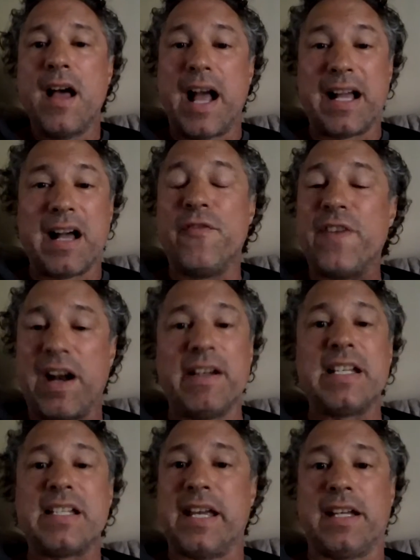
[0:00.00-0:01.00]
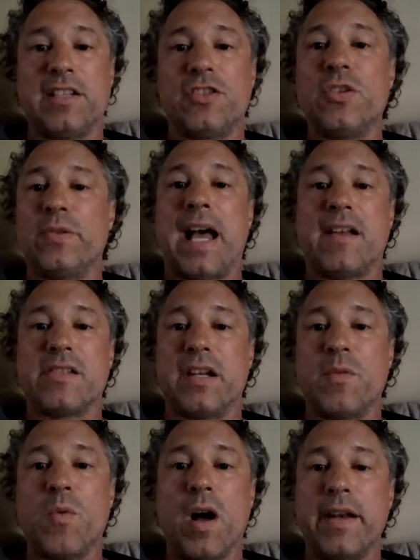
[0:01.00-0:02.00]
I got very sick in
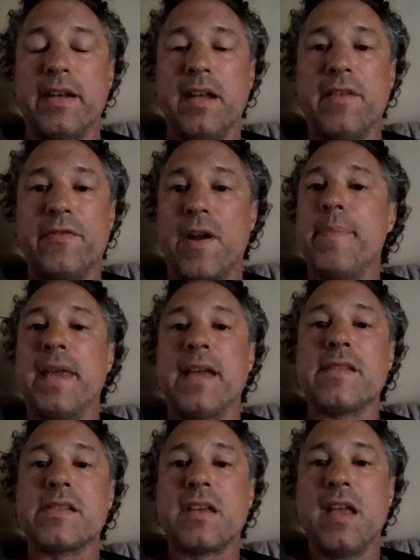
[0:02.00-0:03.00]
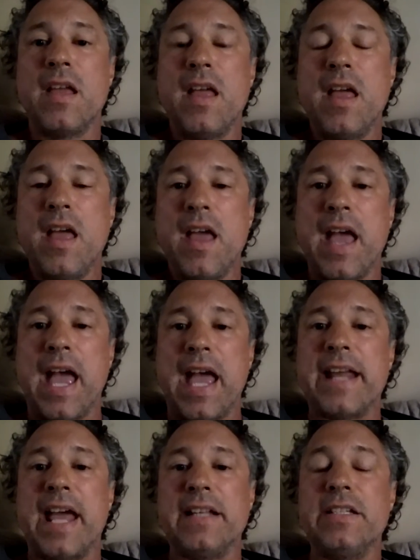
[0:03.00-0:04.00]
2001 from this.
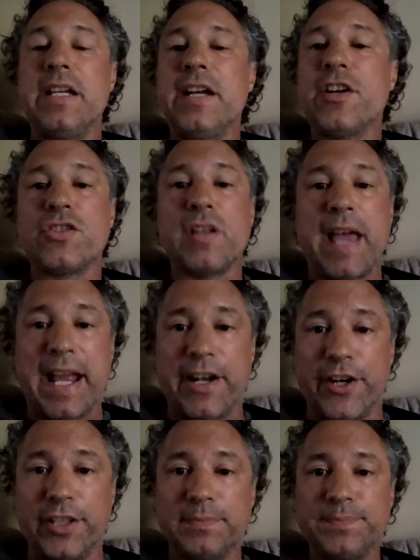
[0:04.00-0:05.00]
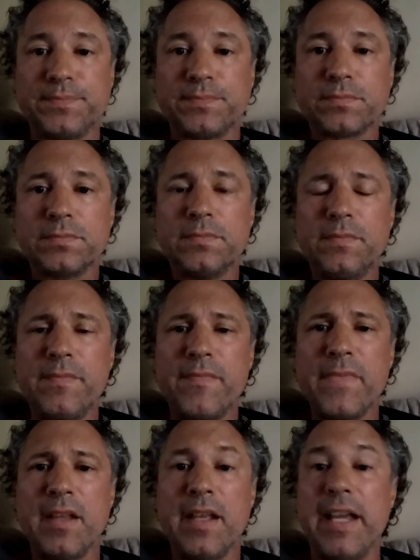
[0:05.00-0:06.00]
And then years later,
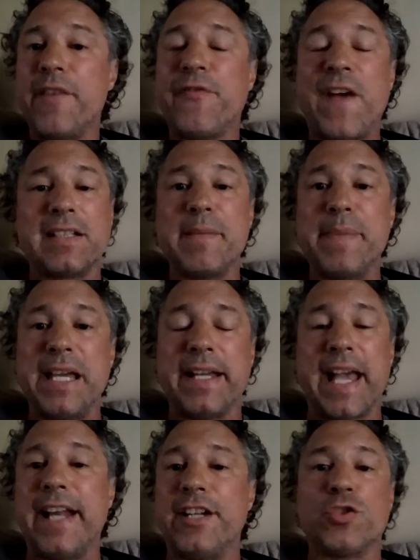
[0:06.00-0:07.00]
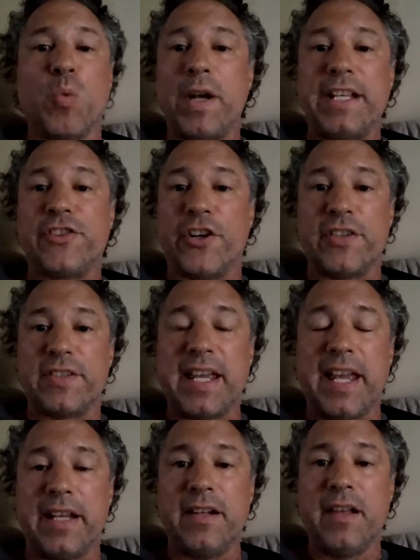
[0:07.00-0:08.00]
it affected me again in
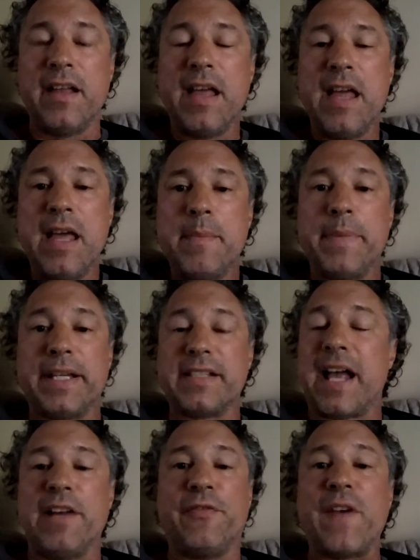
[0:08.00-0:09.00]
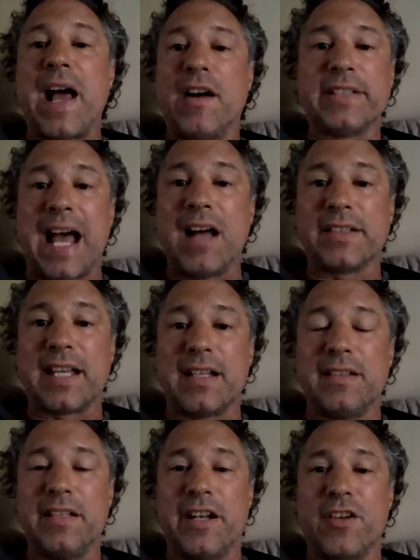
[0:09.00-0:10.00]
2013 because I had found out
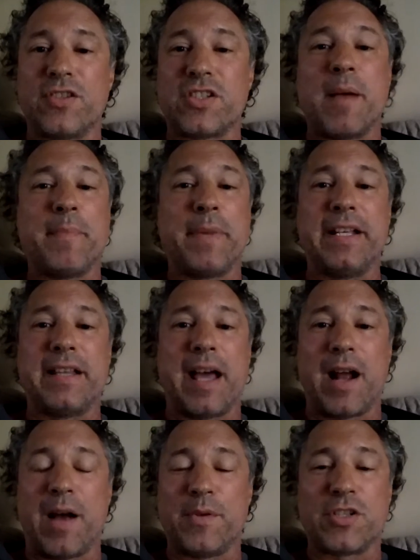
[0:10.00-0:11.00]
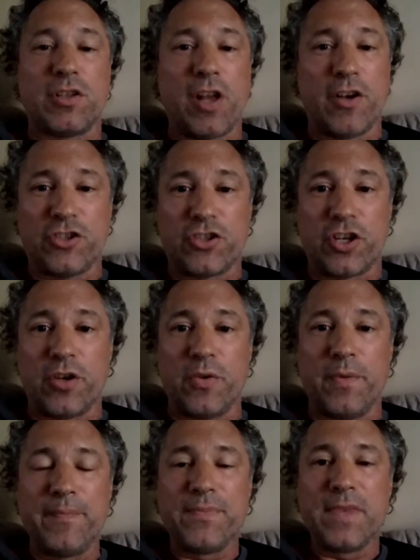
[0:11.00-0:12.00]
that, somebody that I was close
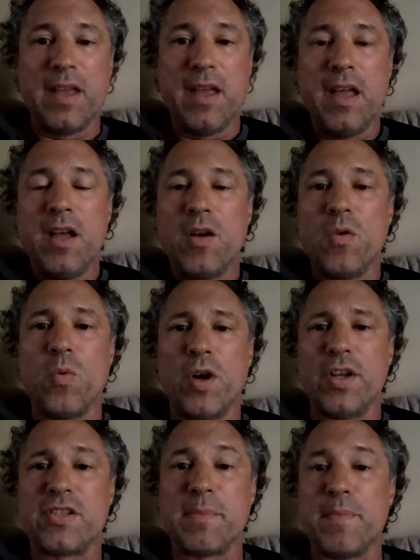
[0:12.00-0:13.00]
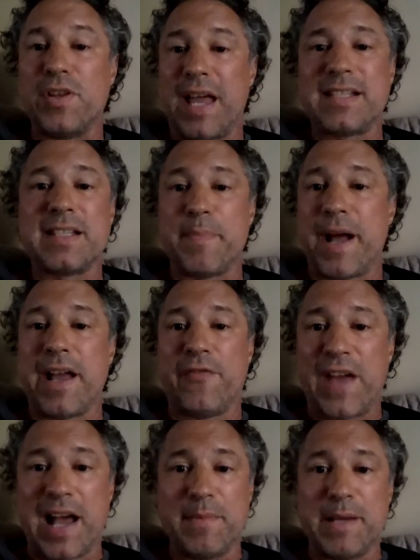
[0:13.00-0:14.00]
to was molested by a
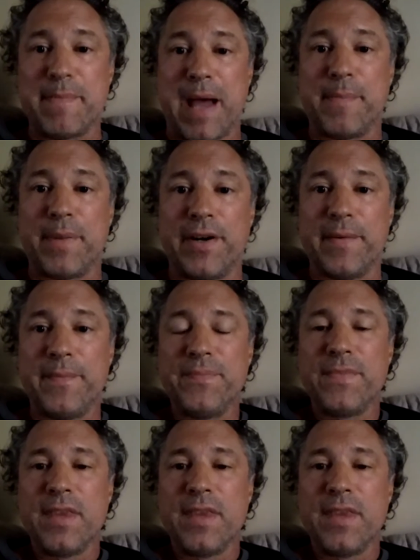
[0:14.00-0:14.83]
family member.